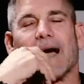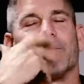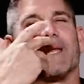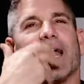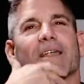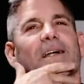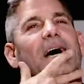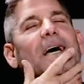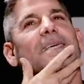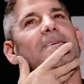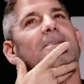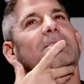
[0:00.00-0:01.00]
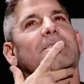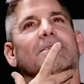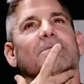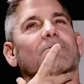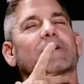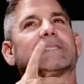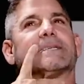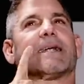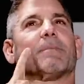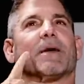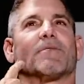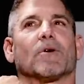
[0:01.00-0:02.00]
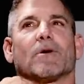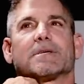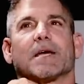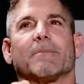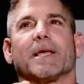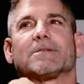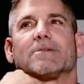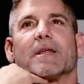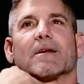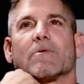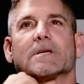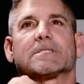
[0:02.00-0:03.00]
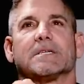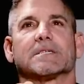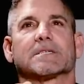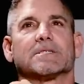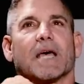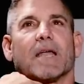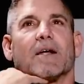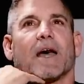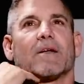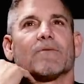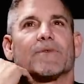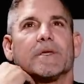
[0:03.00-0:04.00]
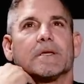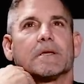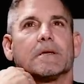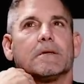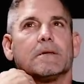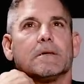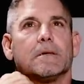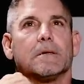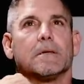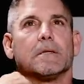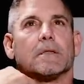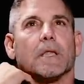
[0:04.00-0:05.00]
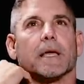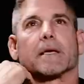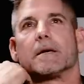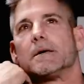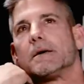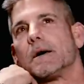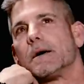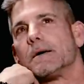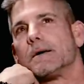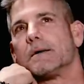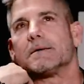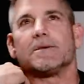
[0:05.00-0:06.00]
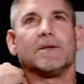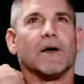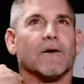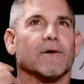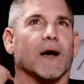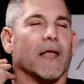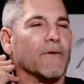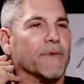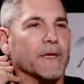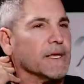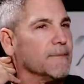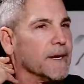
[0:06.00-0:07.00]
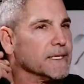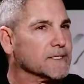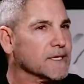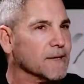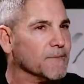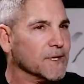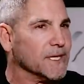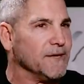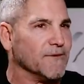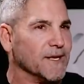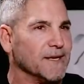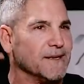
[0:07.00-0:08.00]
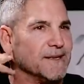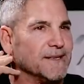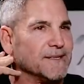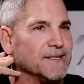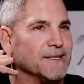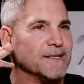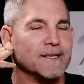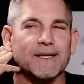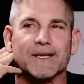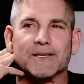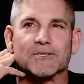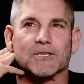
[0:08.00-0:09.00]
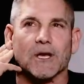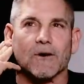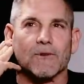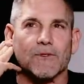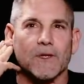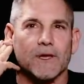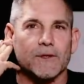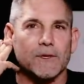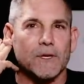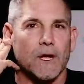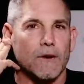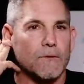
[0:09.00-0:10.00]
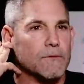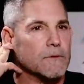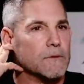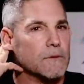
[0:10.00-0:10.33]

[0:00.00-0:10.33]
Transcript: I mean, I, I, you, the, the reason I'm having a hard time answering that question is because I, I don't think, like, you know, I don't think anybody's going to believe it. Uh-huh. So the you know,